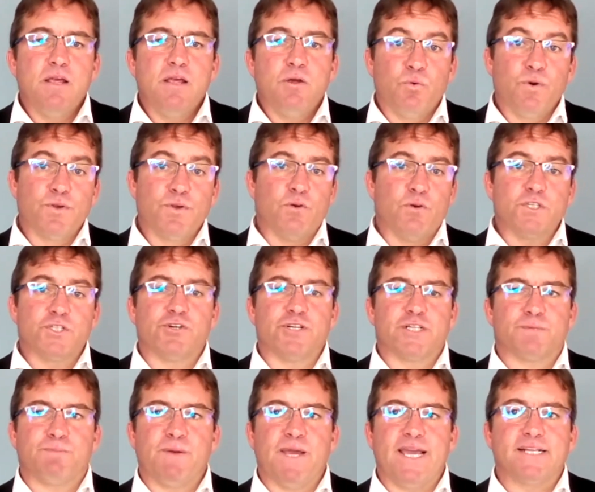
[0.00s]
With all due
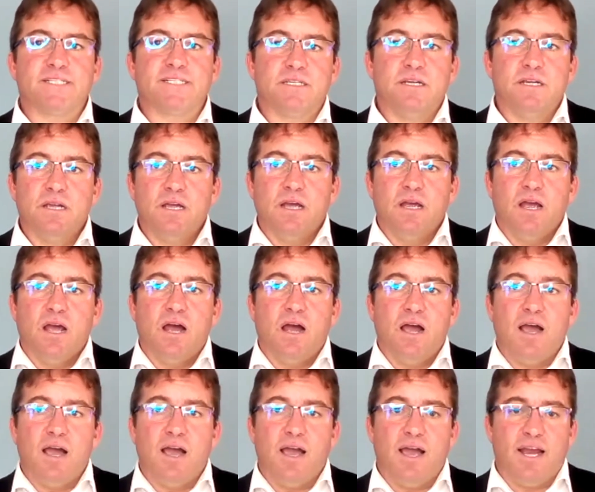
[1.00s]
respect,
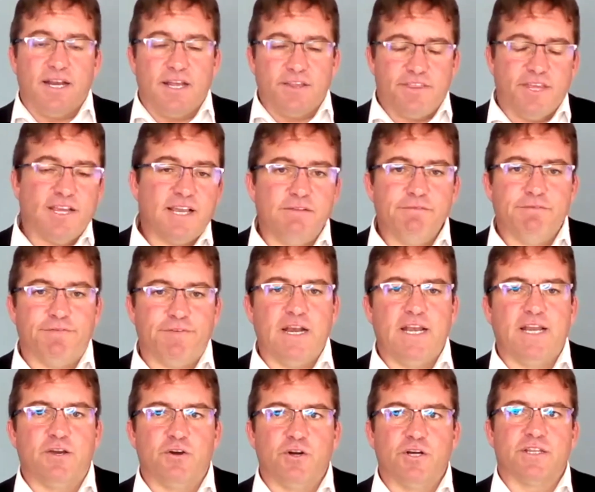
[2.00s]
and I think I'm
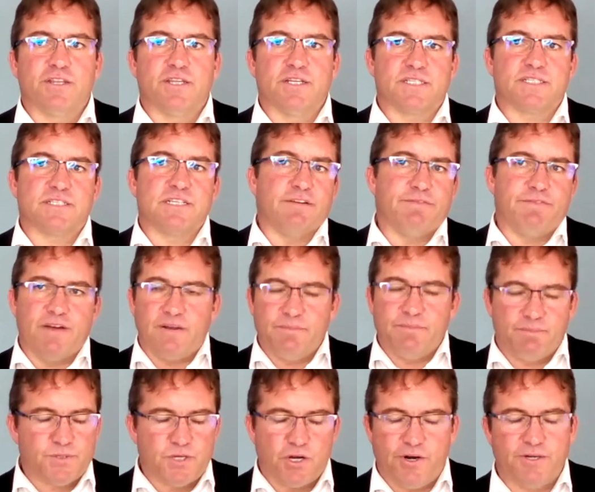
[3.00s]
fairly good at this stuff.
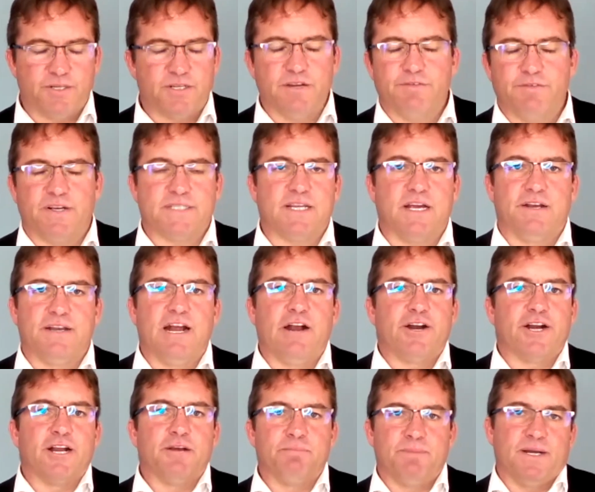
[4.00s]
Sorry if I sound
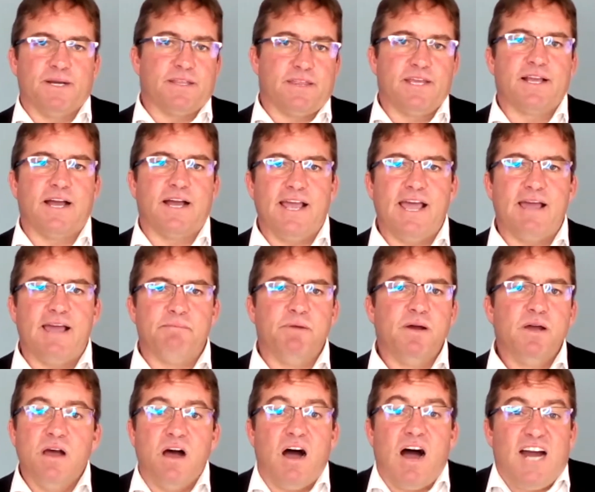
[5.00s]
arrogant, but I think I am.
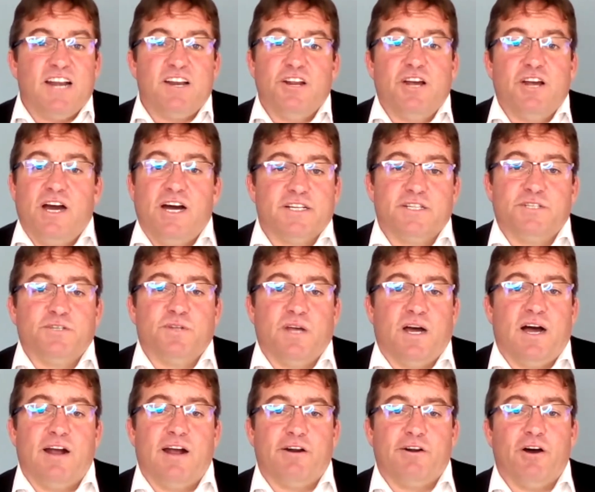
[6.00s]
I don't know how to do the
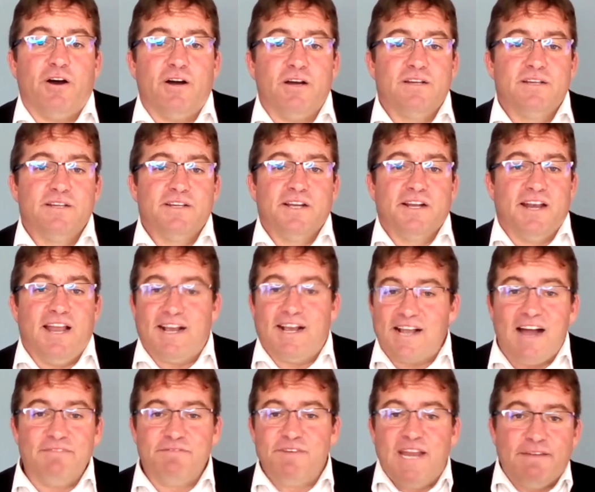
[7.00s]
IRR. Like,
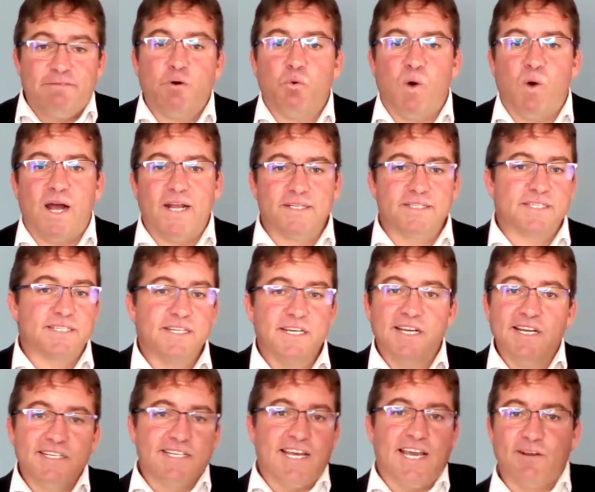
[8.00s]
I've never once
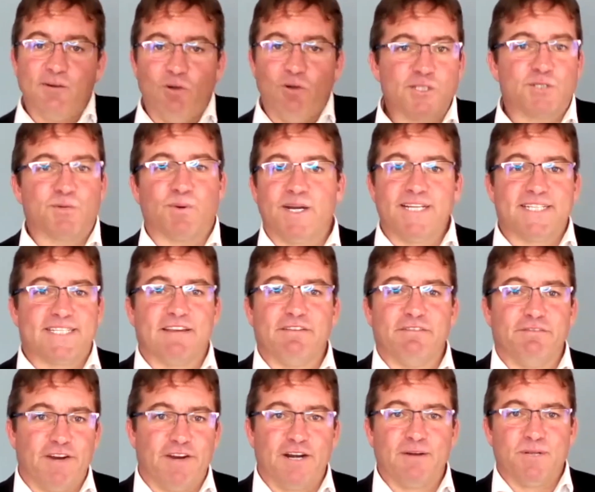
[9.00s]
taken all
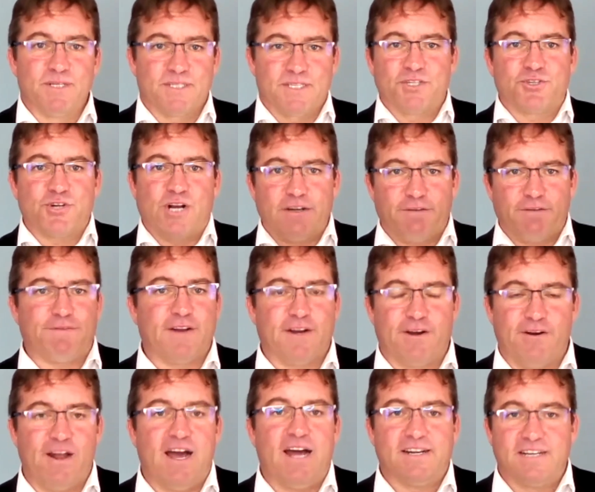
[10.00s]
27 variables and tried to
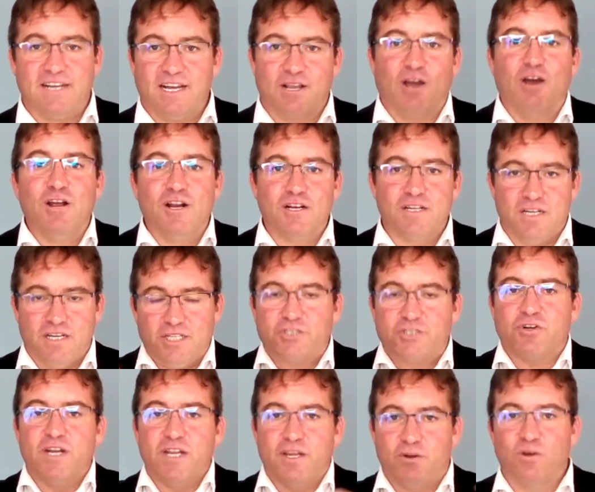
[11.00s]
figure it out. Like, go
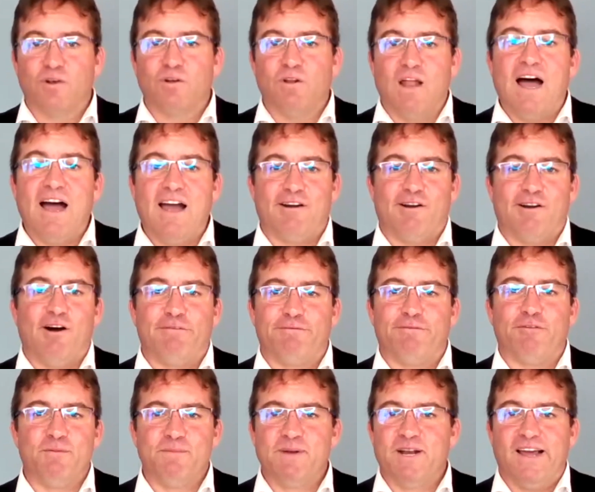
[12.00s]
literally Google IRR
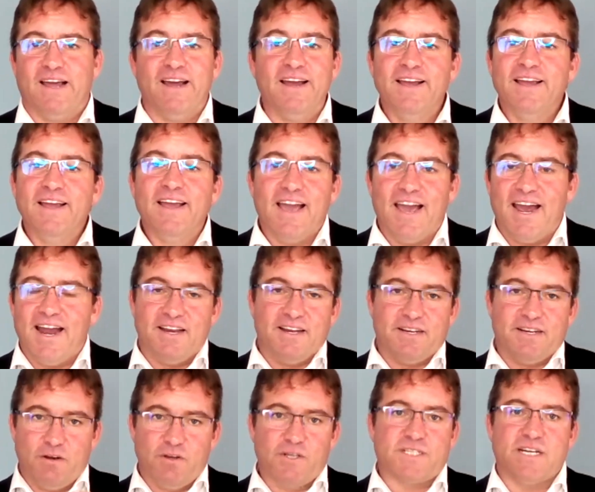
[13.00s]
formula, and
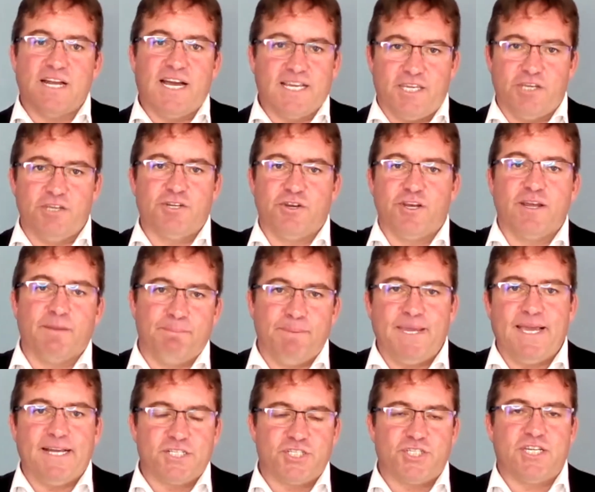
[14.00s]
it looks like you're doing a
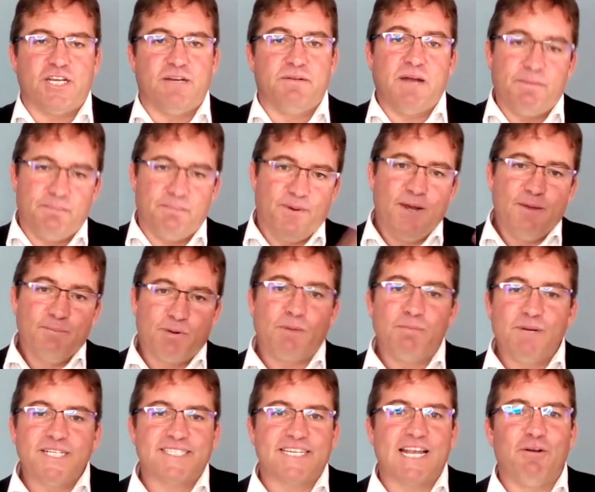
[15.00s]
PhD.
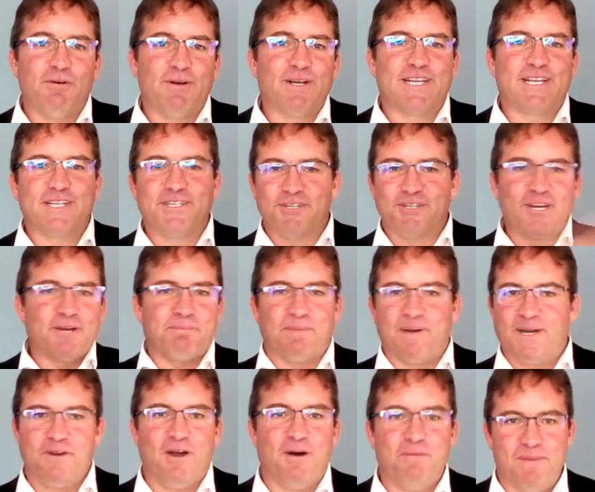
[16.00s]
Probably someone could do it,
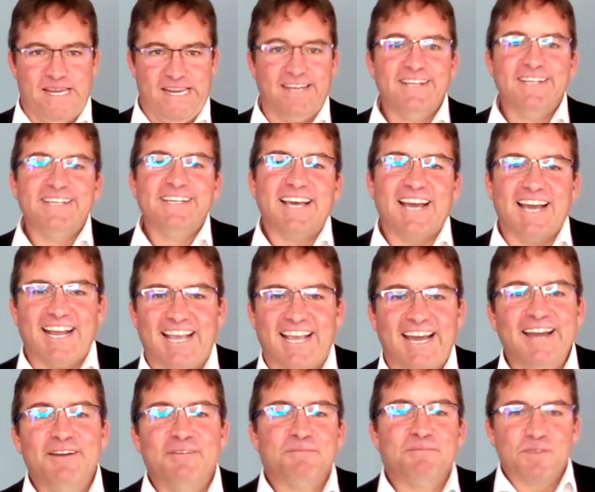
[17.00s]
but not me.
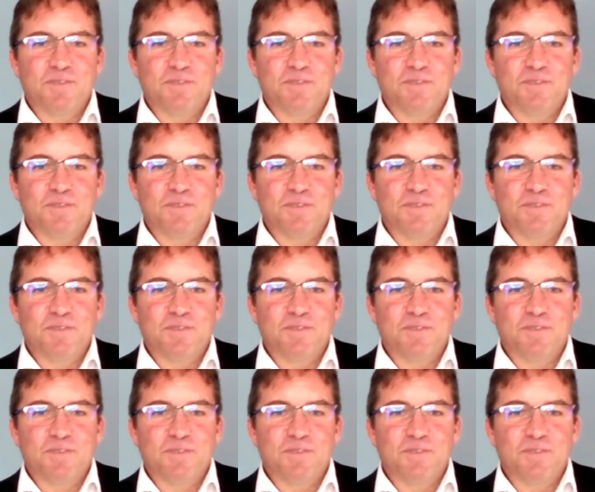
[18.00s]
Okay.